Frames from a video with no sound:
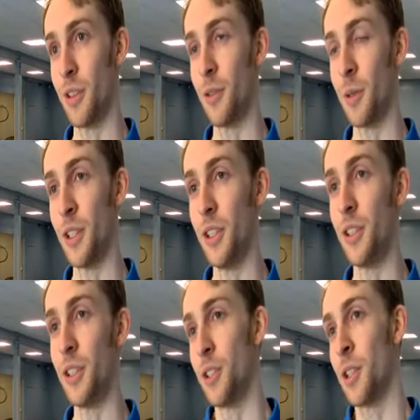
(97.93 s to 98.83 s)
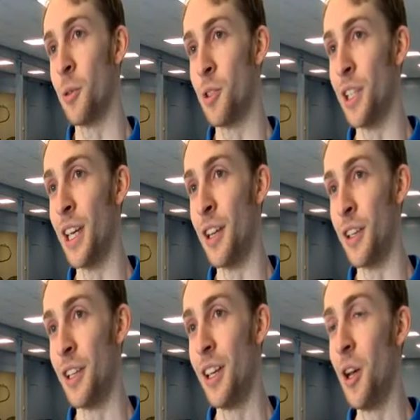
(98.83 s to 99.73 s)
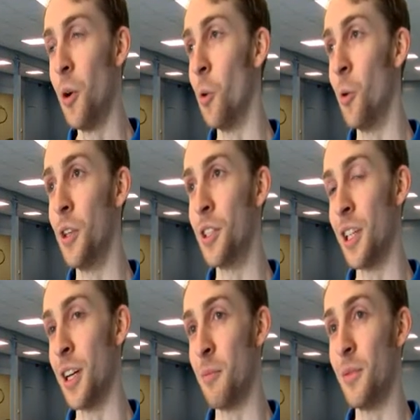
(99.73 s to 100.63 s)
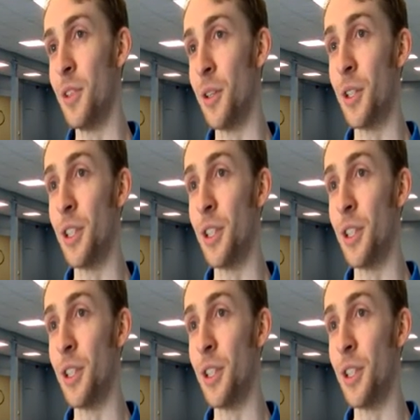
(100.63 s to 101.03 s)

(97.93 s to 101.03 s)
I mean, you're close together all the time, you know, you